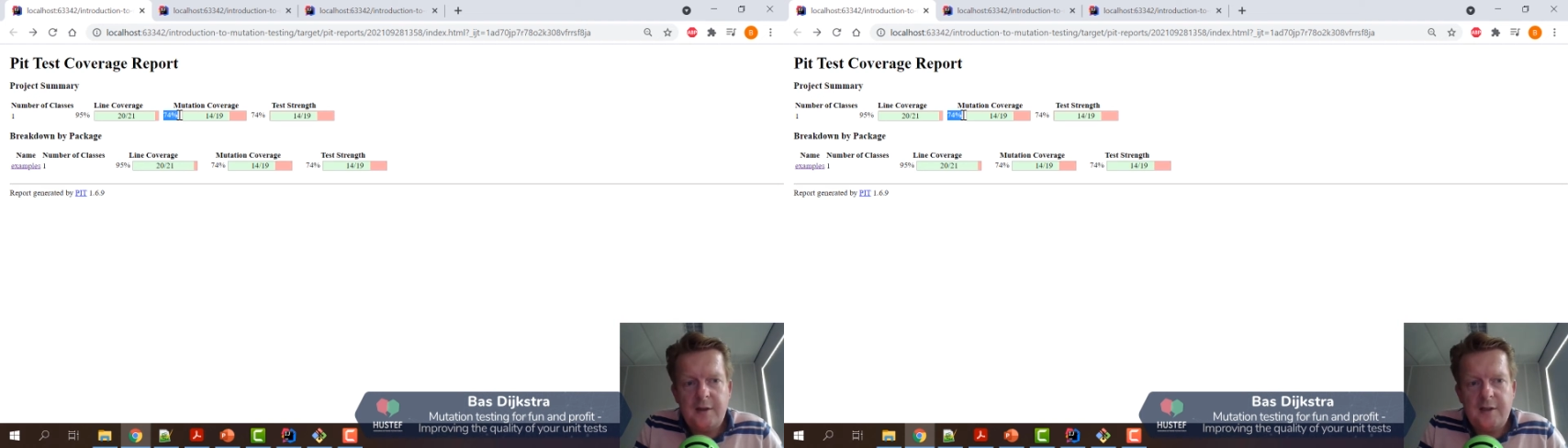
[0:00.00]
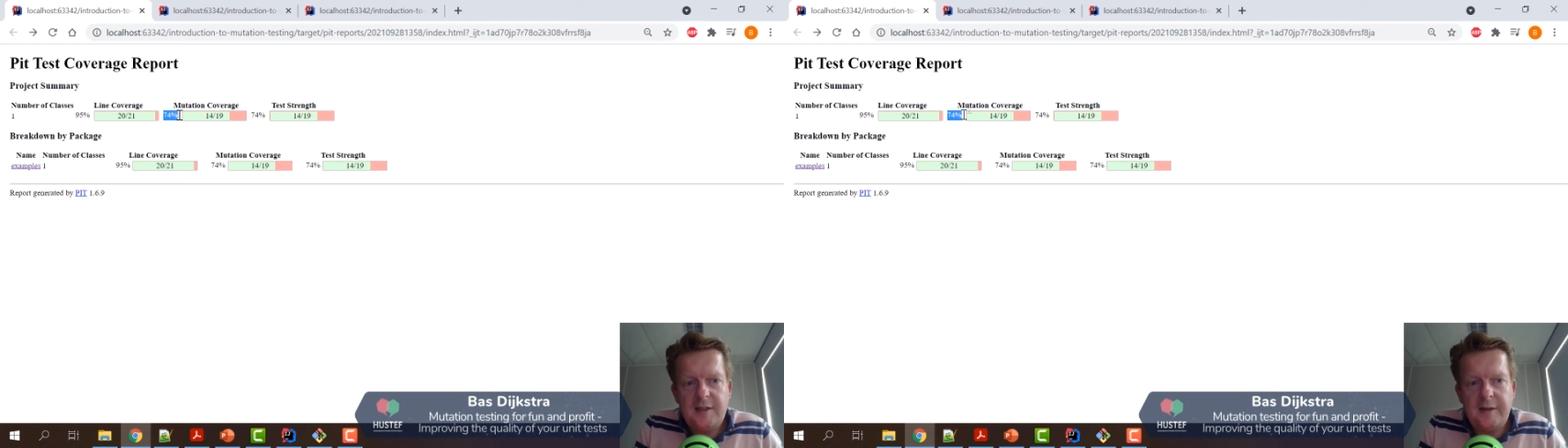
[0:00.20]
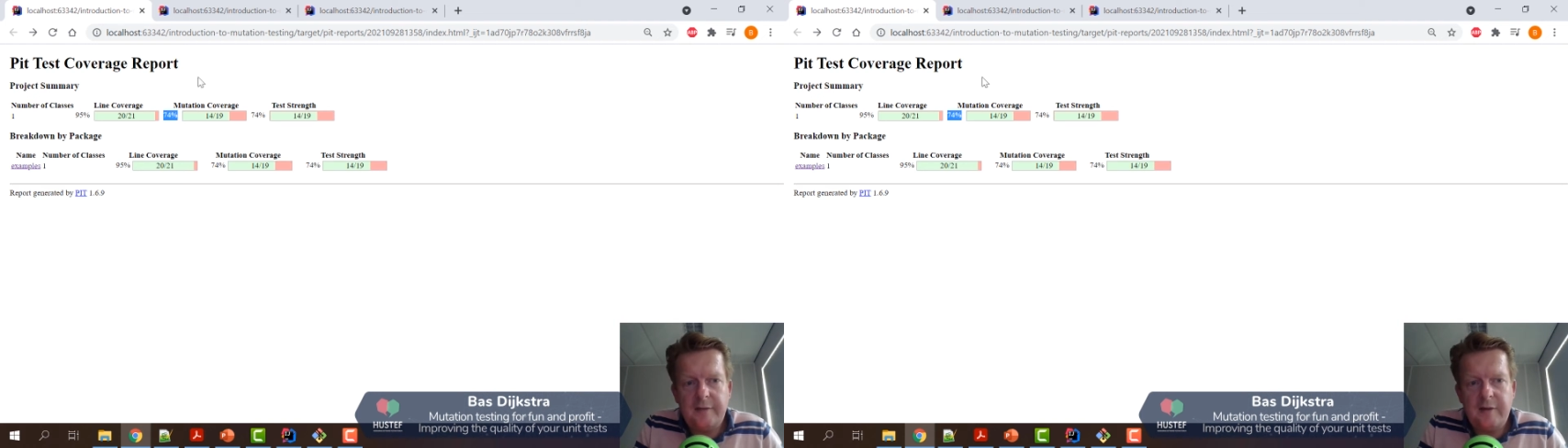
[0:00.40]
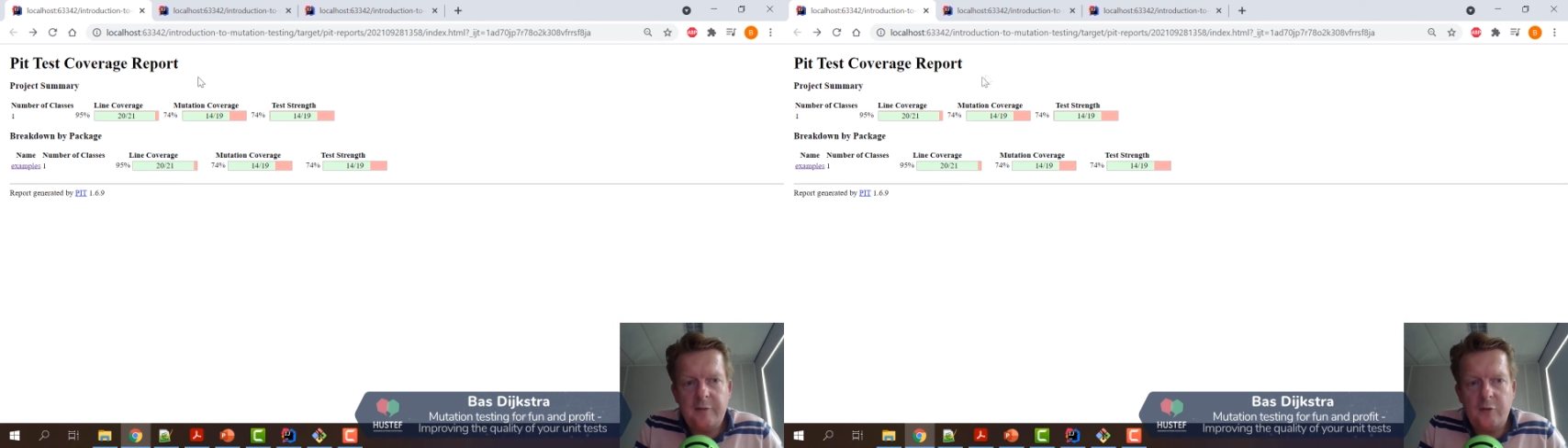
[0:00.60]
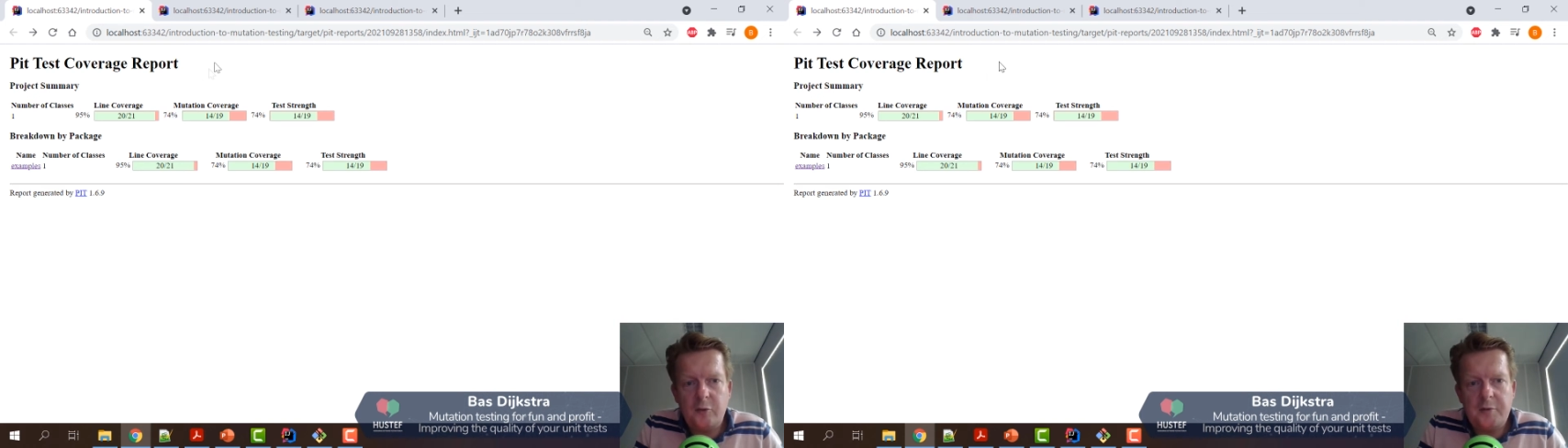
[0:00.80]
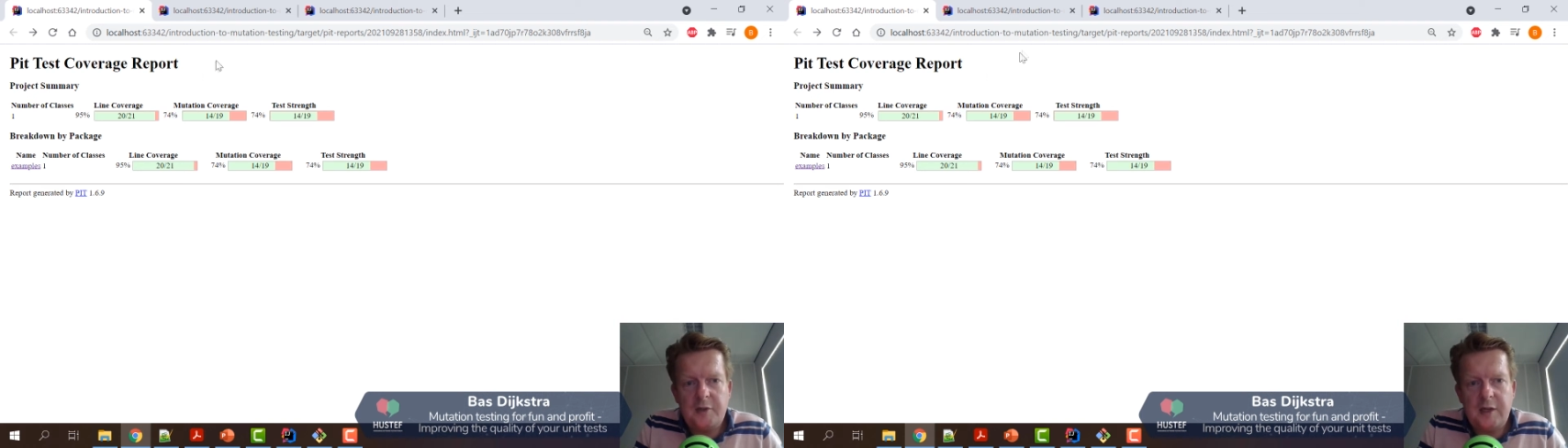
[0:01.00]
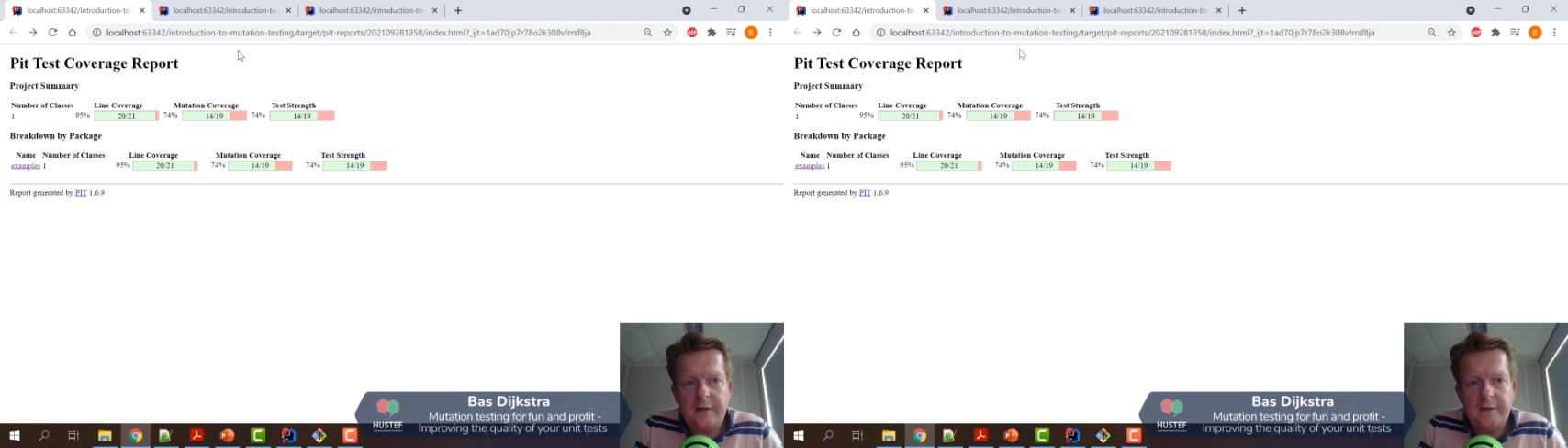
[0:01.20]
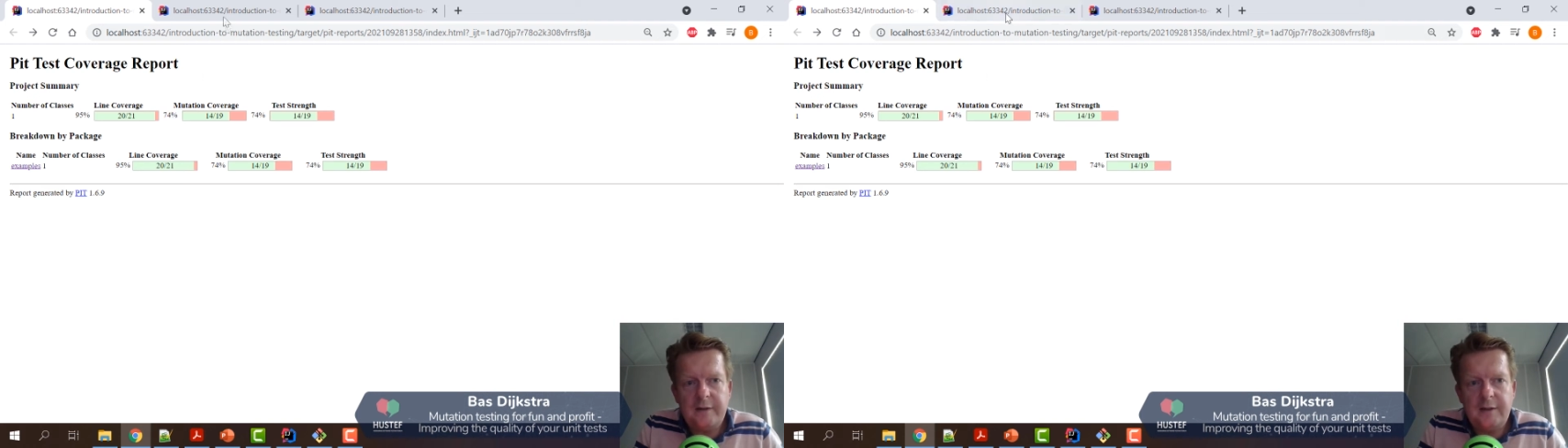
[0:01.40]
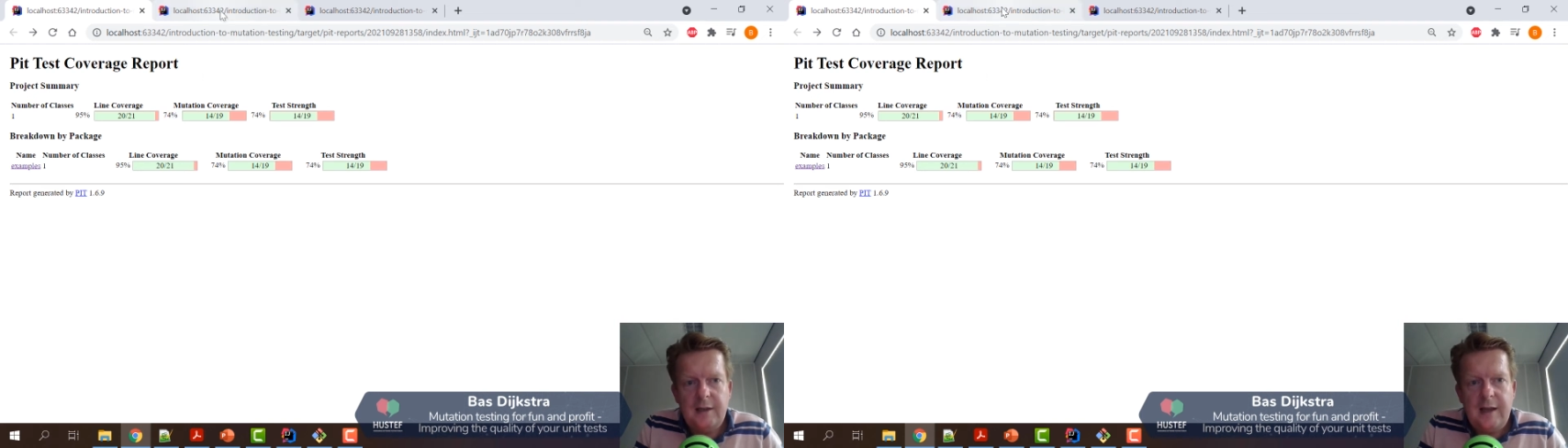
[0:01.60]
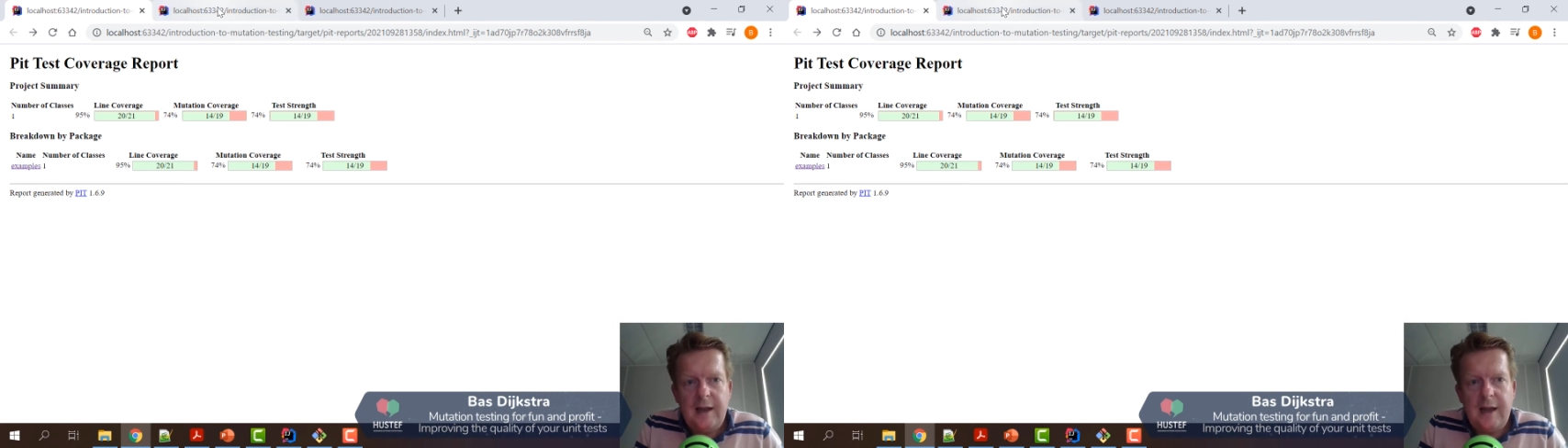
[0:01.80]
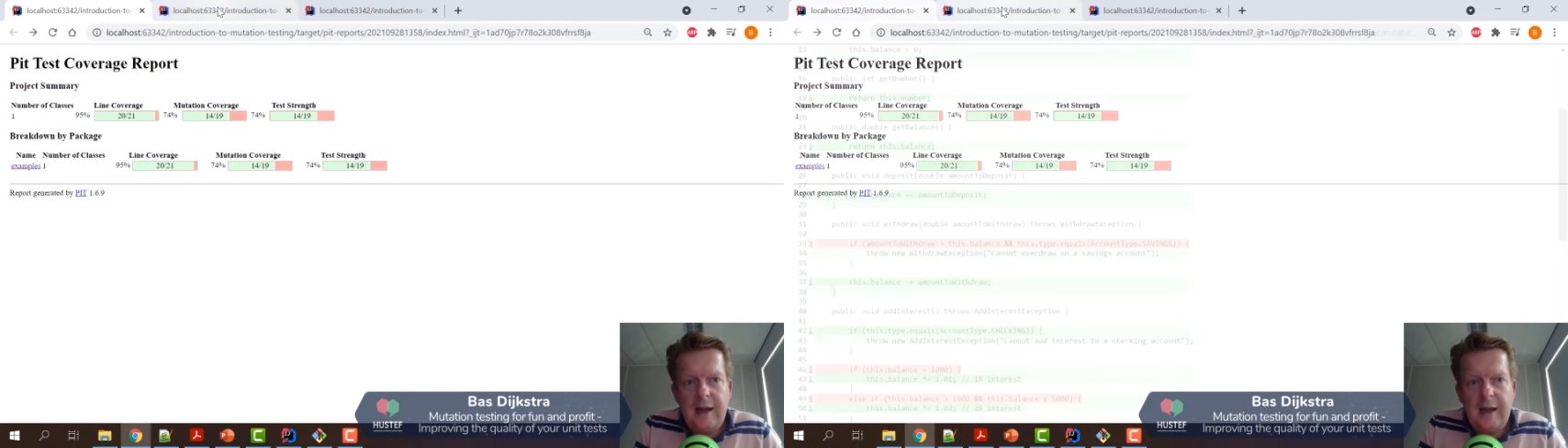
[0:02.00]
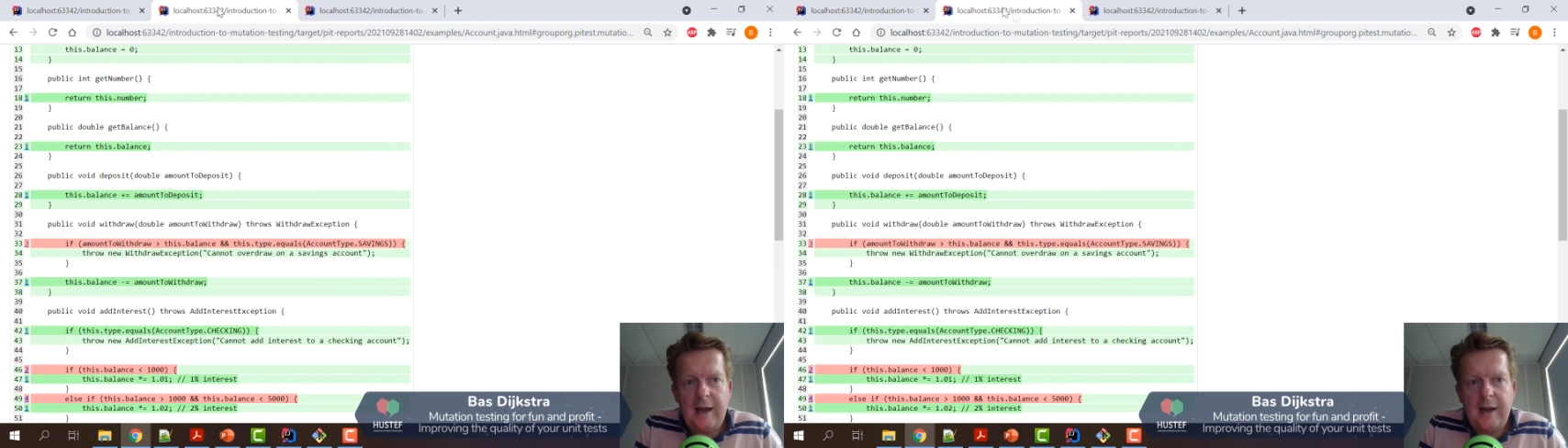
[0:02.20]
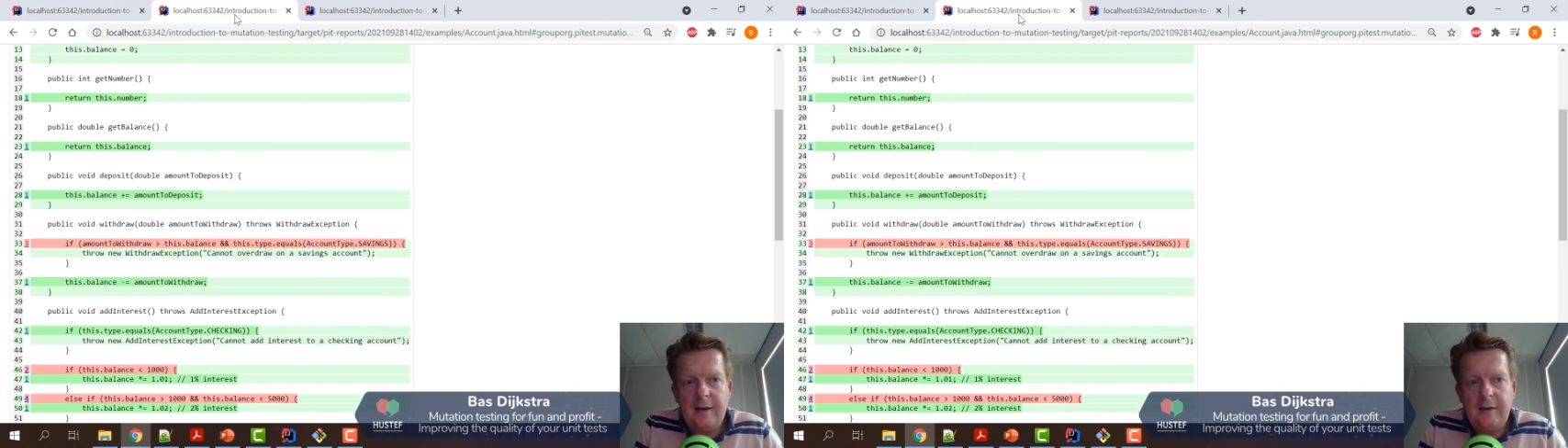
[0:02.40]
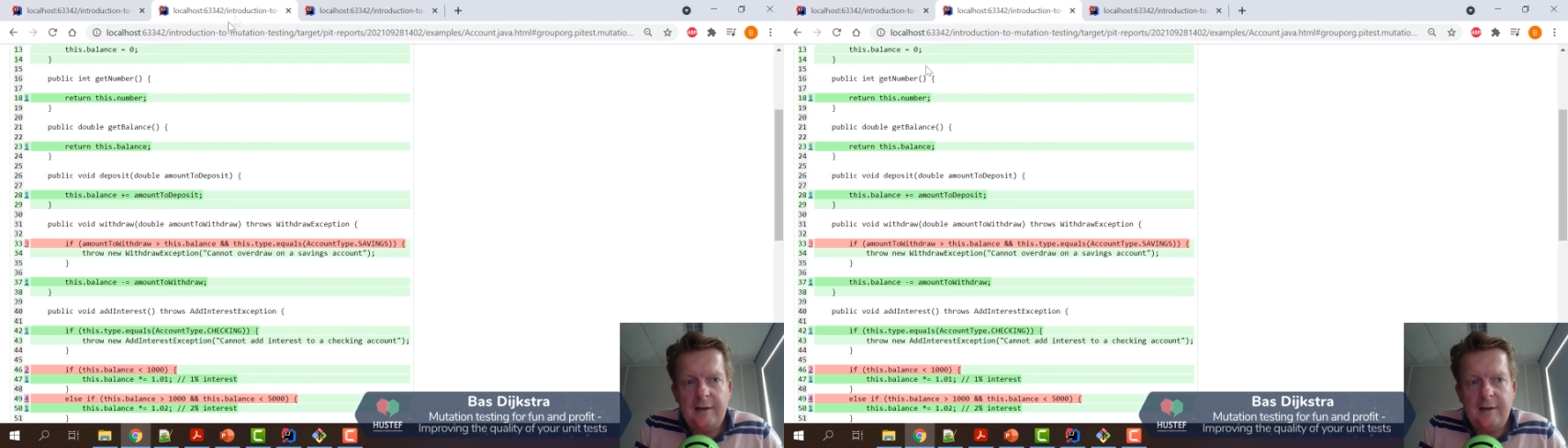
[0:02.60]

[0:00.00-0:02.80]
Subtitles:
74%, and